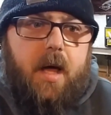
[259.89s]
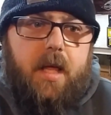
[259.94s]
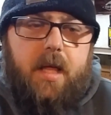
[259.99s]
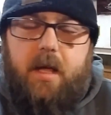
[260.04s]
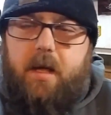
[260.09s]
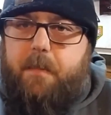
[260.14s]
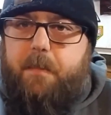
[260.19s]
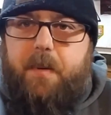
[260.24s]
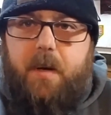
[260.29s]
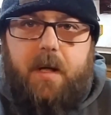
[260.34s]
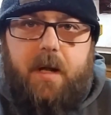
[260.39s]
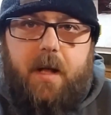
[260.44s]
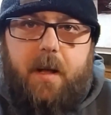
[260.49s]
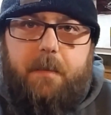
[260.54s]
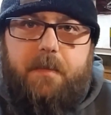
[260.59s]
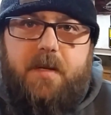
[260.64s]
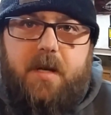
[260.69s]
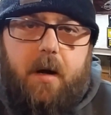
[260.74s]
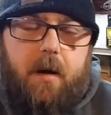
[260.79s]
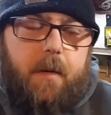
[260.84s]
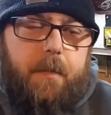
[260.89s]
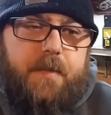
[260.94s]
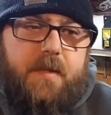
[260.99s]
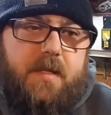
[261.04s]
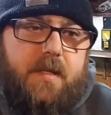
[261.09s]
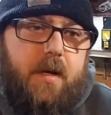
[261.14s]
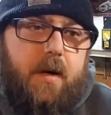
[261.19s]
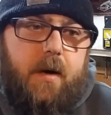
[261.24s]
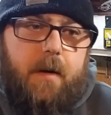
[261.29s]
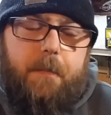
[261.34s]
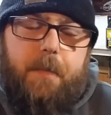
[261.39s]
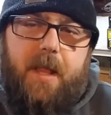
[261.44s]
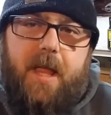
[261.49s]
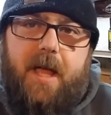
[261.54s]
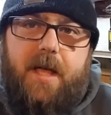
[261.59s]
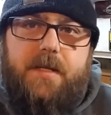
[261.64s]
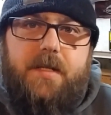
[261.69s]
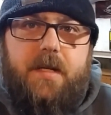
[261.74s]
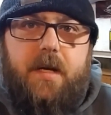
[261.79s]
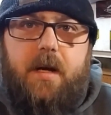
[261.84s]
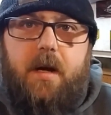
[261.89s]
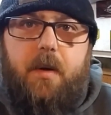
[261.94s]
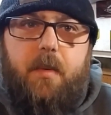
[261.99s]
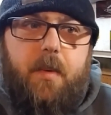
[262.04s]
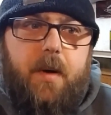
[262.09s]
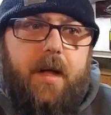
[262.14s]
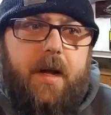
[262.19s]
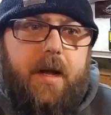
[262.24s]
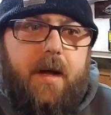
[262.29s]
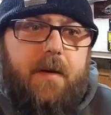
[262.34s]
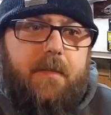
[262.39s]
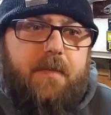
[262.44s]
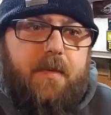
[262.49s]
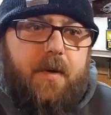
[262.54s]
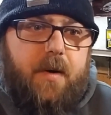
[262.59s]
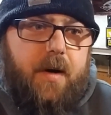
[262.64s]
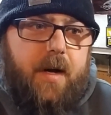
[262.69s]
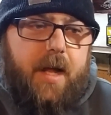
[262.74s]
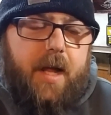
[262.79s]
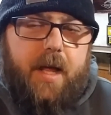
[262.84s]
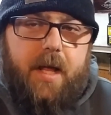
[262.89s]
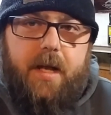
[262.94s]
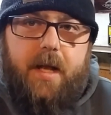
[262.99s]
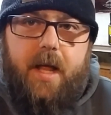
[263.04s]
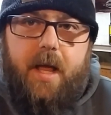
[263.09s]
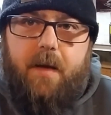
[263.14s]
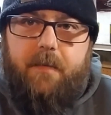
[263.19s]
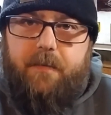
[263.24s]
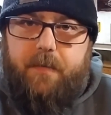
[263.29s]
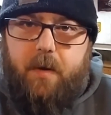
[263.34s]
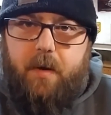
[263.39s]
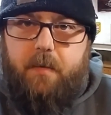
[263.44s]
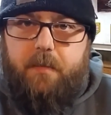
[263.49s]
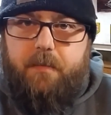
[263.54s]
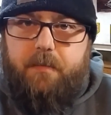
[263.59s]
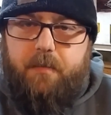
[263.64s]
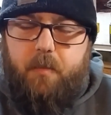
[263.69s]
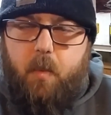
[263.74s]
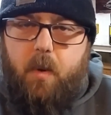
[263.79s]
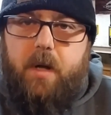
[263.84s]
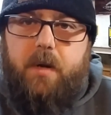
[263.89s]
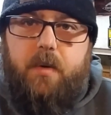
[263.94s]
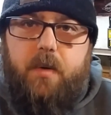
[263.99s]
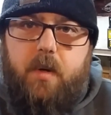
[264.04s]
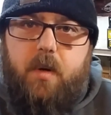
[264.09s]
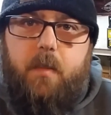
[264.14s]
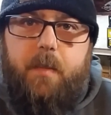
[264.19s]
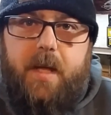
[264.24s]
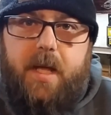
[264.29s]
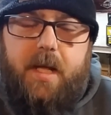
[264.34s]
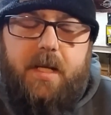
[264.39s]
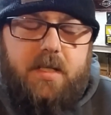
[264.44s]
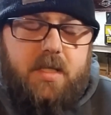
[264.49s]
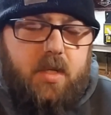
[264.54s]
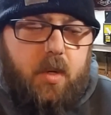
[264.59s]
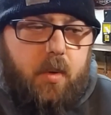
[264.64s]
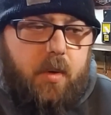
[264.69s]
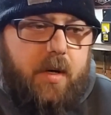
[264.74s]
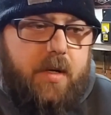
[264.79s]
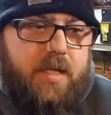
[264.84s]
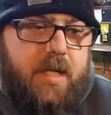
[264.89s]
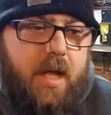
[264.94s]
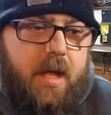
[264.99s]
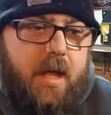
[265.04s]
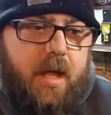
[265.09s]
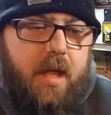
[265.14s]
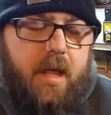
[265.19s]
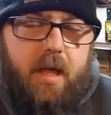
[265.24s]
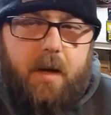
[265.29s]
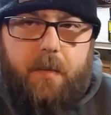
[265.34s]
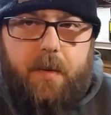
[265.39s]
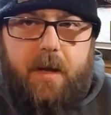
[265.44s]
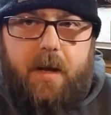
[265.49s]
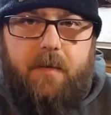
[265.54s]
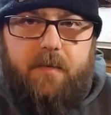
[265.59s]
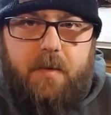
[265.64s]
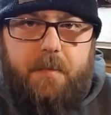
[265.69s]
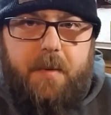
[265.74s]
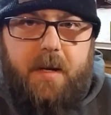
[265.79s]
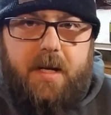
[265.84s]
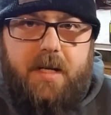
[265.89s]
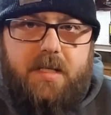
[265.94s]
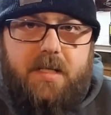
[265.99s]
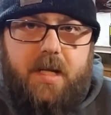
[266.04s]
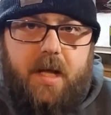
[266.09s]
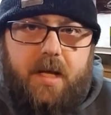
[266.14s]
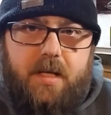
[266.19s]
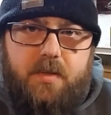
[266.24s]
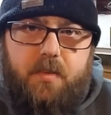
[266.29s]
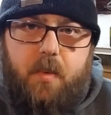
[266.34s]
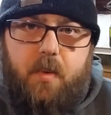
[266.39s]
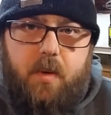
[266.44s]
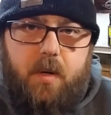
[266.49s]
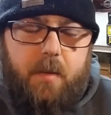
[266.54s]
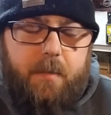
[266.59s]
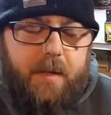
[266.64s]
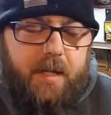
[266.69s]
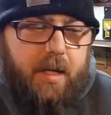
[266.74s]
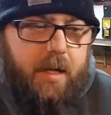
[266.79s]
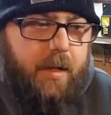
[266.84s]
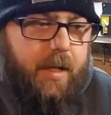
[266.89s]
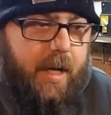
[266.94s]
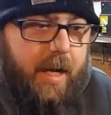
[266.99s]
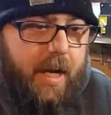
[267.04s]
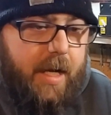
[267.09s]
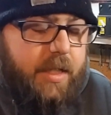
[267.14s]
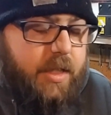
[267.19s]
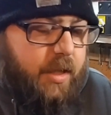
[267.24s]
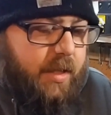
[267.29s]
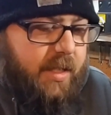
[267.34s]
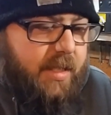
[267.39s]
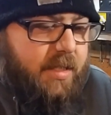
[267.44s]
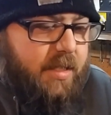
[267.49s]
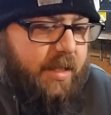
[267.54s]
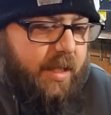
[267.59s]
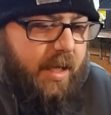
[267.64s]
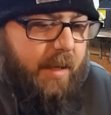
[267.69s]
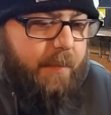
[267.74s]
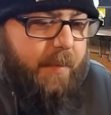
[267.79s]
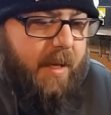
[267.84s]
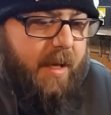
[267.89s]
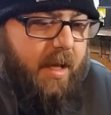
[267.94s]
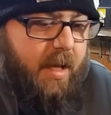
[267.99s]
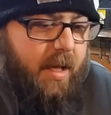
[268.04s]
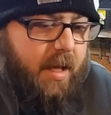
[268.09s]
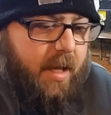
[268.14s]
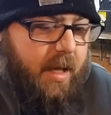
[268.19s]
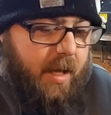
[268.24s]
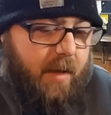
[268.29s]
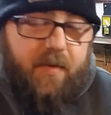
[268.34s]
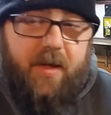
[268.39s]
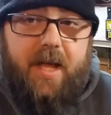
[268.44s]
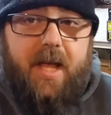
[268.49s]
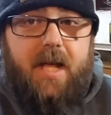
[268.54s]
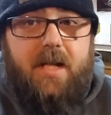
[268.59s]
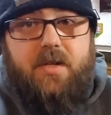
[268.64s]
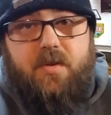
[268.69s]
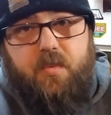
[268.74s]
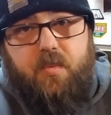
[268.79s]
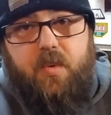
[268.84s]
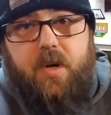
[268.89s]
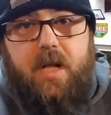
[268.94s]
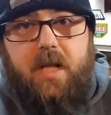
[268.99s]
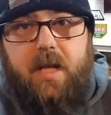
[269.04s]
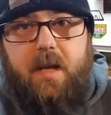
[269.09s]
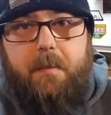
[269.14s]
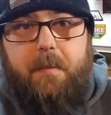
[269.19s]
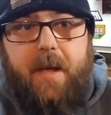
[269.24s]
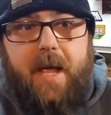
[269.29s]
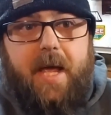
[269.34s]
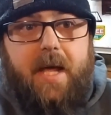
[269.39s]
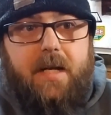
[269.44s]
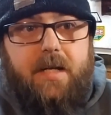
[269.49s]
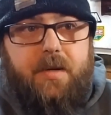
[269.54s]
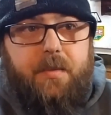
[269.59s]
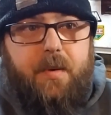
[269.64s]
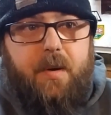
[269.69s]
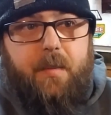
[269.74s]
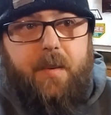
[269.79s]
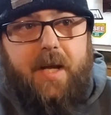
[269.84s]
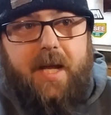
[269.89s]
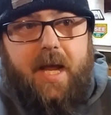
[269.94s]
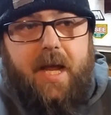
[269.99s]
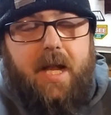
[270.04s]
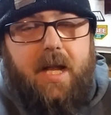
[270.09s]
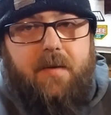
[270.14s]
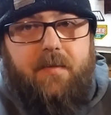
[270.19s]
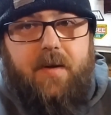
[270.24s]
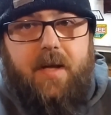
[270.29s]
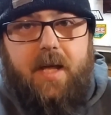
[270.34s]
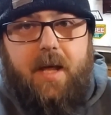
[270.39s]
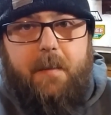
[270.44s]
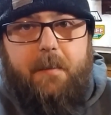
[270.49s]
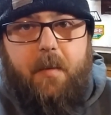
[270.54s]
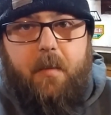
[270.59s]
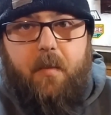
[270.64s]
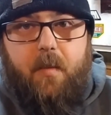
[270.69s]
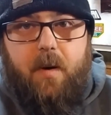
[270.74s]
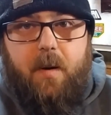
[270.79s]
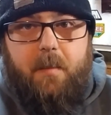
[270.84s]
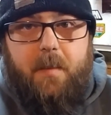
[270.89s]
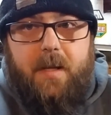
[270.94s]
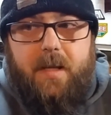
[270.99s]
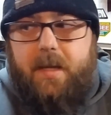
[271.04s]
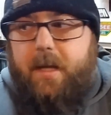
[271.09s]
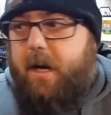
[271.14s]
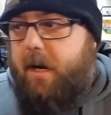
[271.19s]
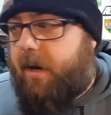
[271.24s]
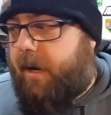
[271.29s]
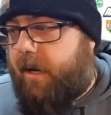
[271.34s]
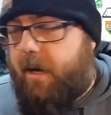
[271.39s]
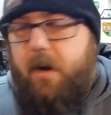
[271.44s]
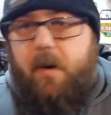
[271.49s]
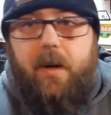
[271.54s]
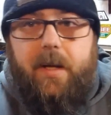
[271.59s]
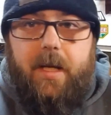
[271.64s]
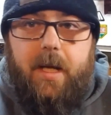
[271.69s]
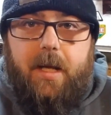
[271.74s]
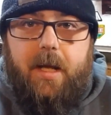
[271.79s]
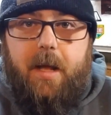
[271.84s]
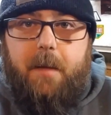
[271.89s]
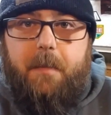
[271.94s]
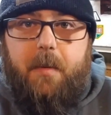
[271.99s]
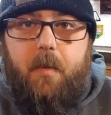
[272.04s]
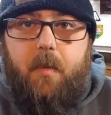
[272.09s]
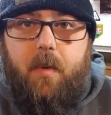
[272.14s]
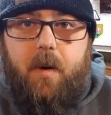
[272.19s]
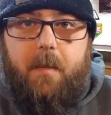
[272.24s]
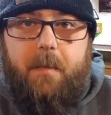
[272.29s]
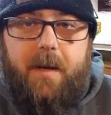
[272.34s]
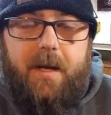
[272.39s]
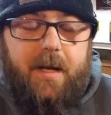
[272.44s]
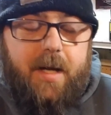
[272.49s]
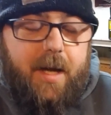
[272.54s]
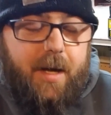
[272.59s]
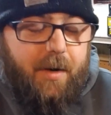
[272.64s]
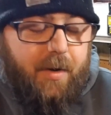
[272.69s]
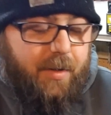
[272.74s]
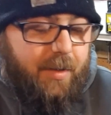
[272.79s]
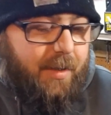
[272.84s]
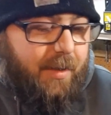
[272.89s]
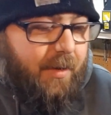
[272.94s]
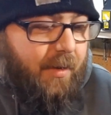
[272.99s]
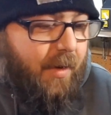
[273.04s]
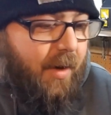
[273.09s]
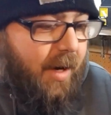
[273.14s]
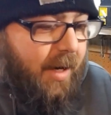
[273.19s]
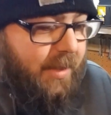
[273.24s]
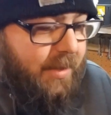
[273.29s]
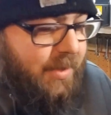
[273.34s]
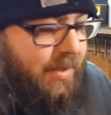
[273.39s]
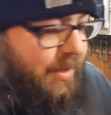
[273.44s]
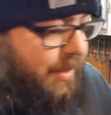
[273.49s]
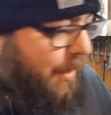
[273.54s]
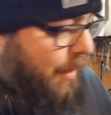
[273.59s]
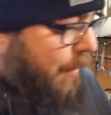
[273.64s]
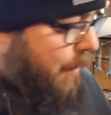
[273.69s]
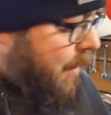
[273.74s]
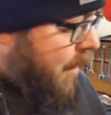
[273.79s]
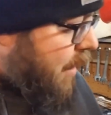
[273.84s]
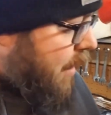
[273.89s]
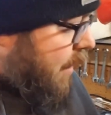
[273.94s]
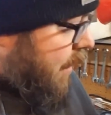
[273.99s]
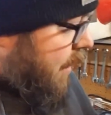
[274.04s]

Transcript: you could put up tarps or plastic or whatever and have a one room heat source. That way everybody stays warm and you can actually sleep. If it gets really bad to where we can't even keep it warm in there, I know I can keep it warm in here in the garage. So